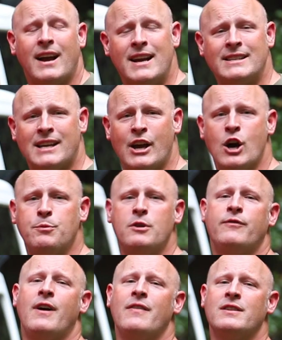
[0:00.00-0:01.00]
guys, I hope you
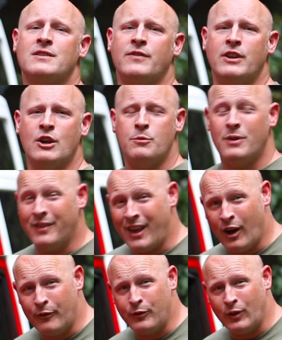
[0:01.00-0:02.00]
found this video both
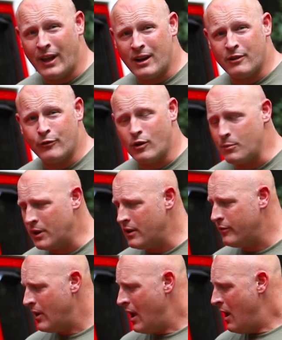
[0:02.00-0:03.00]
helpful and
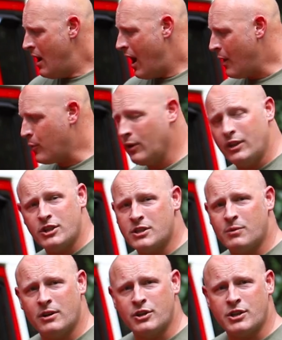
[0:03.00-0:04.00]
informative. I really just
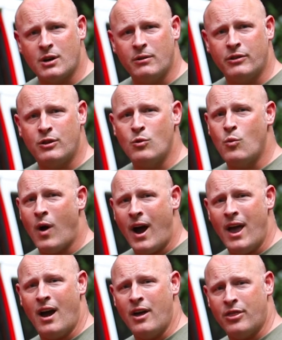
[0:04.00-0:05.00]
wanted to share with you
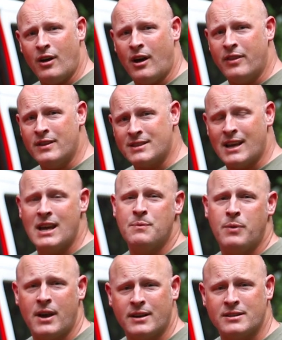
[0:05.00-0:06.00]
why I thought this
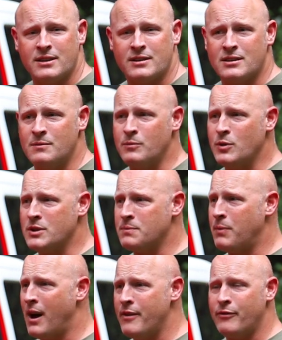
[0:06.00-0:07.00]
Apex system was
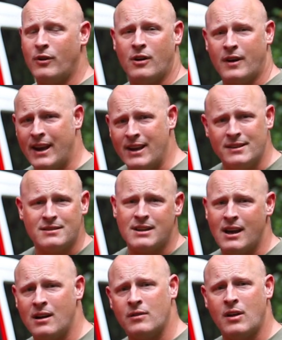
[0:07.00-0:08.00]
by far, hands
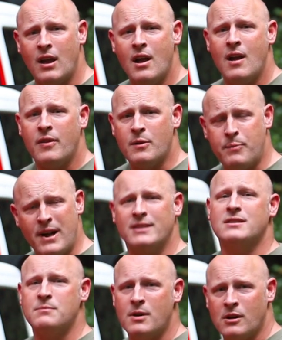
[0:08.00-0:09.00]
down, the
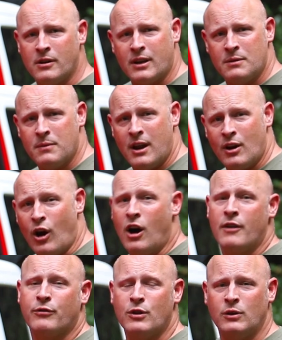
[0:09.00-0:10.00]
best American-made
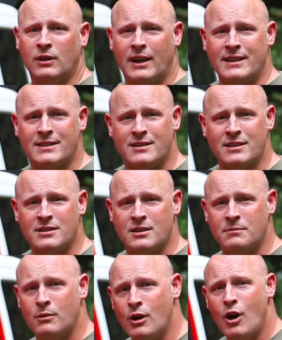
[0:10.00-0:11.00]
off-road light
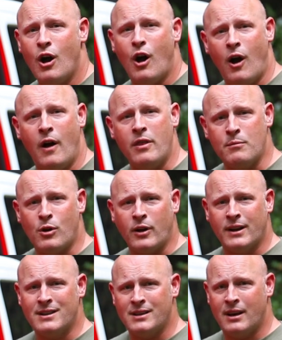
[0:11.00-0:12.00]
system on the
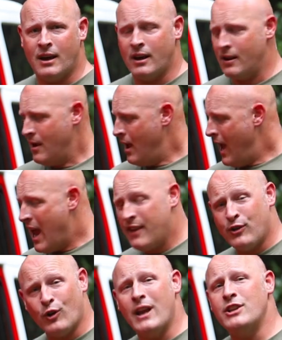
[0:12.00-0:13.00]
market today. And
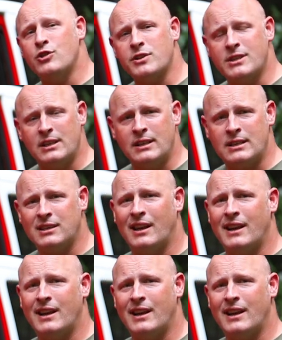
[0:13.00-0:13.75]
if you're interested in these